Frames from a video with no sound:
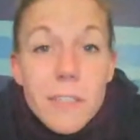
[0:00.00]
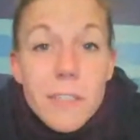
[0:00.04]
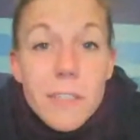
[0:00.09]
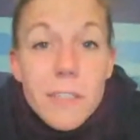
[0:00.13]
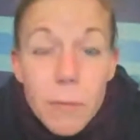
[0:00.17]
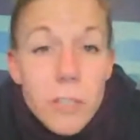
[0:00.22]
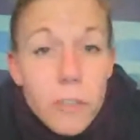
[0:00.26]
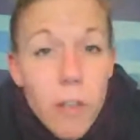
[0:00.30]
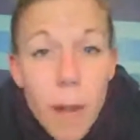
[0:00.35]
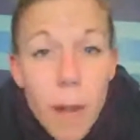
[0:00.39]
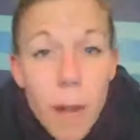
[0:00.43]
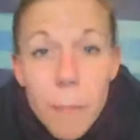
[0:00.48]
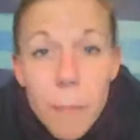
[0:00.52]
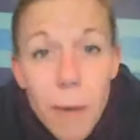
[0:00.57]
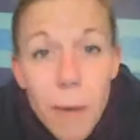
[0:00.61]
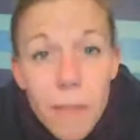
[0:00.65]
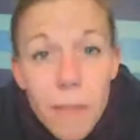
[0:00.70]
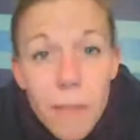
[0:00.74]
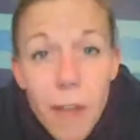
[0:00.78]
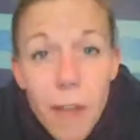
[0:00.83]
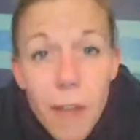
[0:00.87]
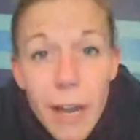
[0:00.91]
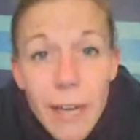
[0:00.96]
people like to
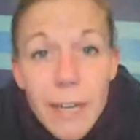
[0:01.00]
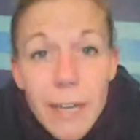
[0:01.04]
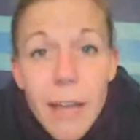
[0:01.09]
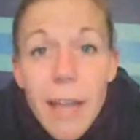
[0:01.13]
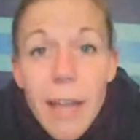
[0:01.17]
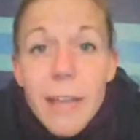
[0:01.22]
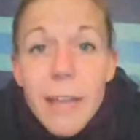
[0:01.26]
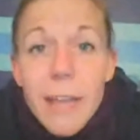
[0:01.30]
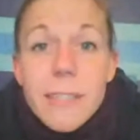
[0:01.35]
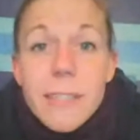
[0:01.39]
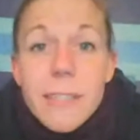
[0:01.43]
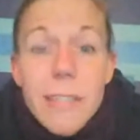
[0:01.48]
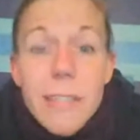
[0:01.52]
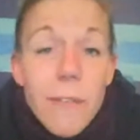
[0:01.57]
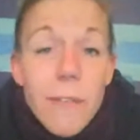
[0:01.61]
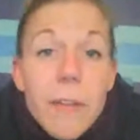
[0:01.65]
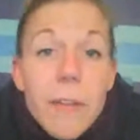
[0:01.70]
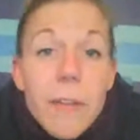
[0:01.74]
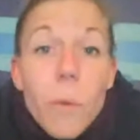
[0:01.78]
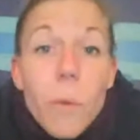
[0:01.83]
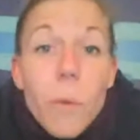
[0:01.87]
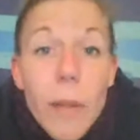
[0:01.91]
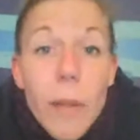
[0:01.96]
shop online, and
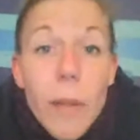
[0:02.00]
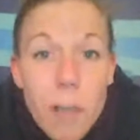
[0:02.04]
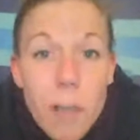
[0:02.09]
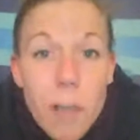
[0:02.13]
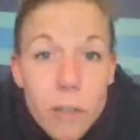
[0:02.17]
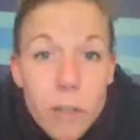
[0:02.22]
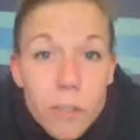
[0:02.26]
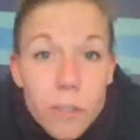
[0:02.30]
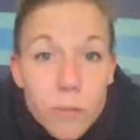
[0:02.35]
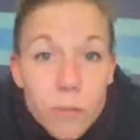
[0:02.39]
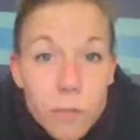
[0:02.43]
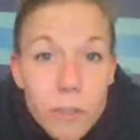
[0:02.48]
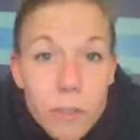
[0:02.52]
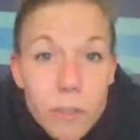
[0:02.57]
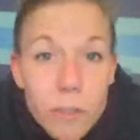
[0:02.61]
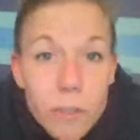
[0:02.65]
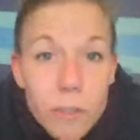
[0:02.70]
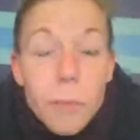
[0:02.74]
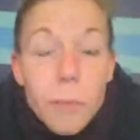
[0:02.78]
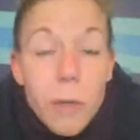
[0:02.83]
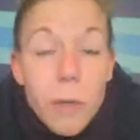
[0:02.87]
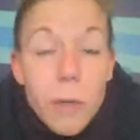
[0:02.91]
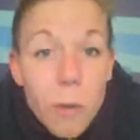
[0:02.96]
instead of having to wait to talk
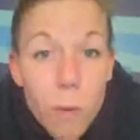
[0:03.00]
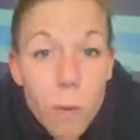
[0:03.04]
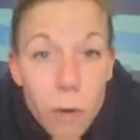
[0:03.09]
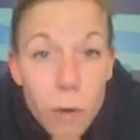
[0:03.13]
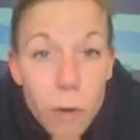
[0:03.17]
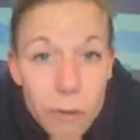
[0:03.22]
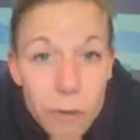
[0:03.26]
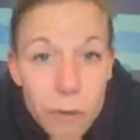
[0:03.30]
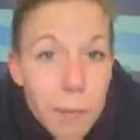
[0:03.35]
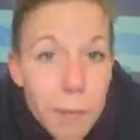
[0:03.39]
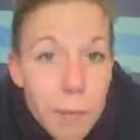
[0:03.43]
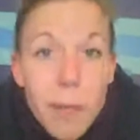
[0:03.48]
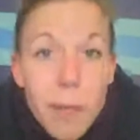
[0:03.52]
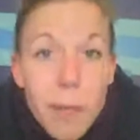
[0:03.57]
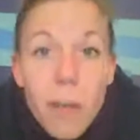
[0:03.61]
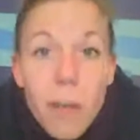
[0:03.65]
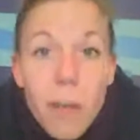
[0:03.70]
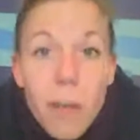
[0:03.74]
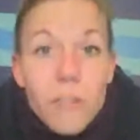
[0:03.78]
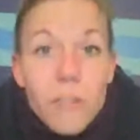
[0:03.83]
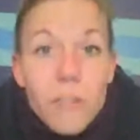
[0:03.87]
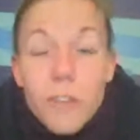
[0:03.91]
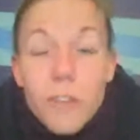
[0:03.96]
to Julie to put your order
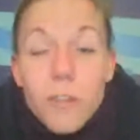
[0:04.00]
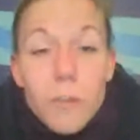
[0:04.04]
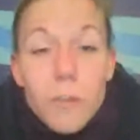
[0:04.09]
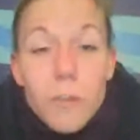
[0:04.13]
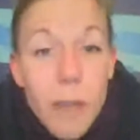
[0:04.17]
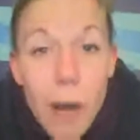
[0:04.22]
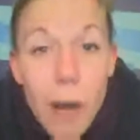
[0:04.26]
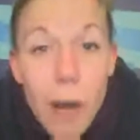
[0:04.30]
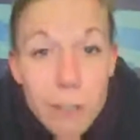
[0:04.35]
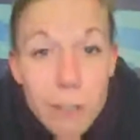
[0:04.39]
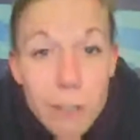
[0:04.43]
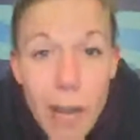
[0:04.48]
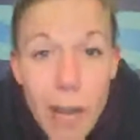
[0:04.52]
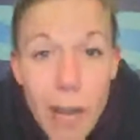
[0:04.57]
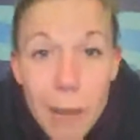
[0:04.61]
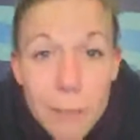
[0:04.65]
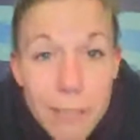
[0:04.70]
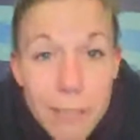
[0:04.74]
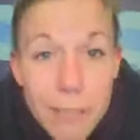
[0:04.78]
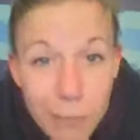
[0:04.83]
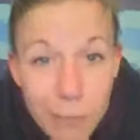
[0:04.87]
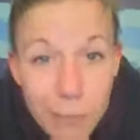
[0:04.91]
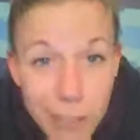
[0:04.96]
in because she's 3 hours
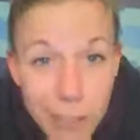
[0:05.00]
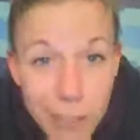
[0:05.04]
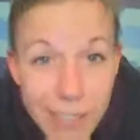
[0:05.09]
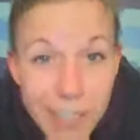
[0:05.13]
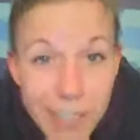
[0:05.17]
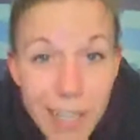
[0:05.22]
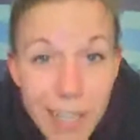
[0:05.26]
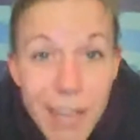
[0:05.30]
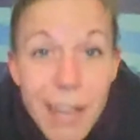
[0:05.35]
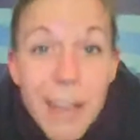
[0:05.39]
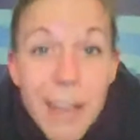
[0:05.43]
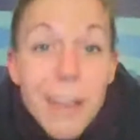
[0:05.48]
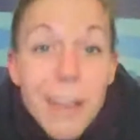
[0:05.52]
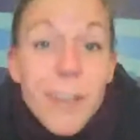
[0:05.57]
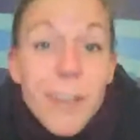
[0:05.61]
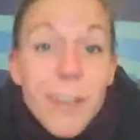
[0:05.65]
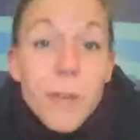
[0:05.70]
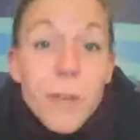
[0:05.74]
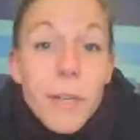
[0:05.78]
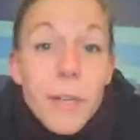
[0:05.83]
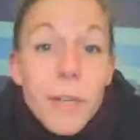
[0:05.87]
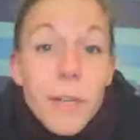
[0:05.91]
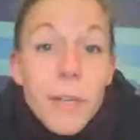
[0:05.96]
times difference,
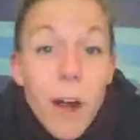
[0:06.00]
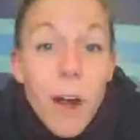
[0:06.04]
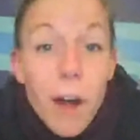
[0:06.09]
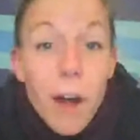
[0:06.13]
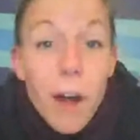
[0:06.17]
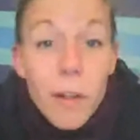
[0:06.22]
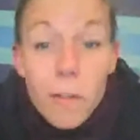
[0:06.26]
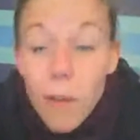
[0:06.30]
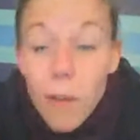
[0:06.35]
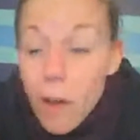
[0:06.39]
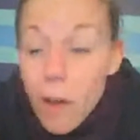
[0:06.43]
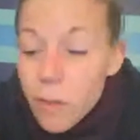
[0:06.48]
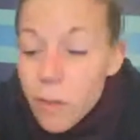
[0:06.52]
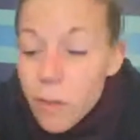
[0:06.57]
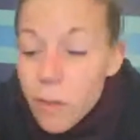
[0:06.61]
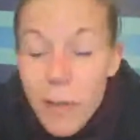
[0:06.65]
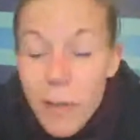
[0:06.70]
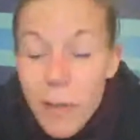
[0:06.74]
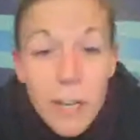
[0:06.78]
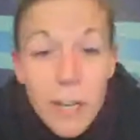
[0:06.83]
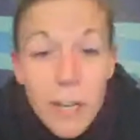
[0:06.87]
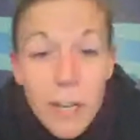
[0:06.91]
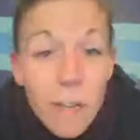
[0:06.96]
you can
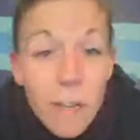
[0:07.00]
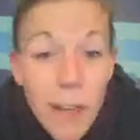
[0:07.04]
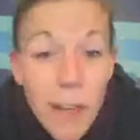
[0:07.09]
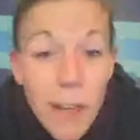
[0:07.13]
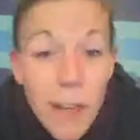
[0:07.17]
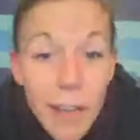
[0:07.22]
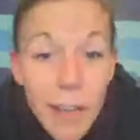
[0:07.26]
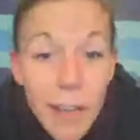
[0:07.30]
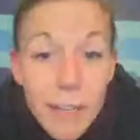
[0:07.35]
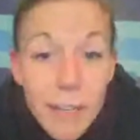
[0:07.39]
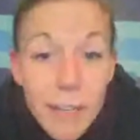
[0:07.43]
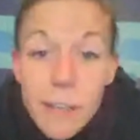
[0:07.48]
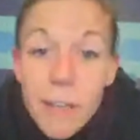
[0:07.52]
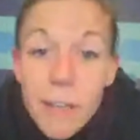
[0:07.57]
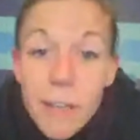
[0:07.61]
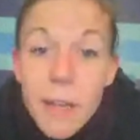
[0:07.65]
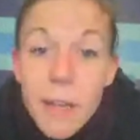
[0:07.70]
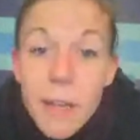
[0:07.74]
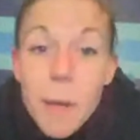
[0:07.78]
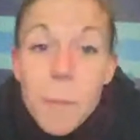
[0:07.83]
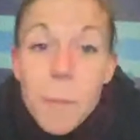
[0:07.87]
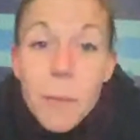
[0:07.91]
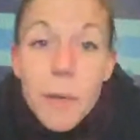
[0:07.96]
log in online,
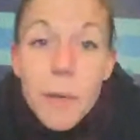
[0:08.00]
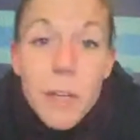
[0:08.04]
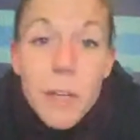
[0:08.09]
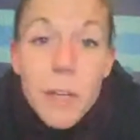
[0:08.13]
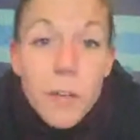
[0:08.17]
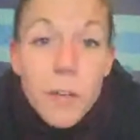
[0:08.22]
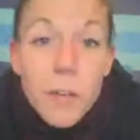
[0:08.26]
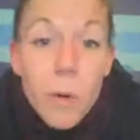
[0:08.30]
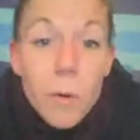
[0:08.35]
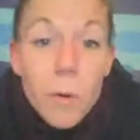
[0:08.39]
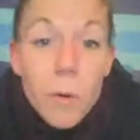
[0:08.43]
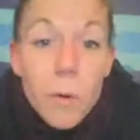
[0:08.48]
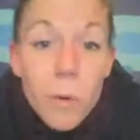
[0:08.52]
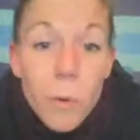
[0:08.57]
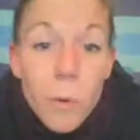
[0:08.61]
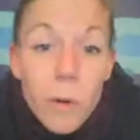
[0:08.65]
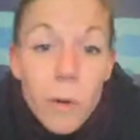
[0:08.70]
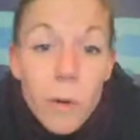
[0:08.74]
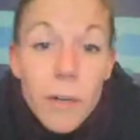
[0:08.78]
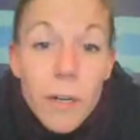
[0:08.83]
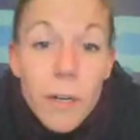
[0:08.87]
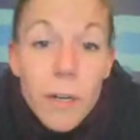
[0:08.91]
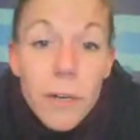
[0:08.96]
put in your own
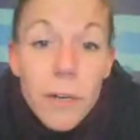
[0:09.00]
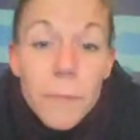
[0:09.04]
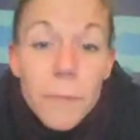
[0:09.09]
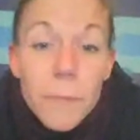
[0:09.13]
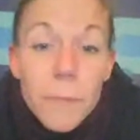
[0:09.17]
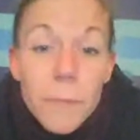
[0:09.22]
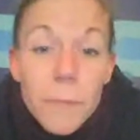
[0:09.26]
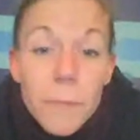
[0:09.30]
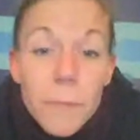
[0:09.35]
order,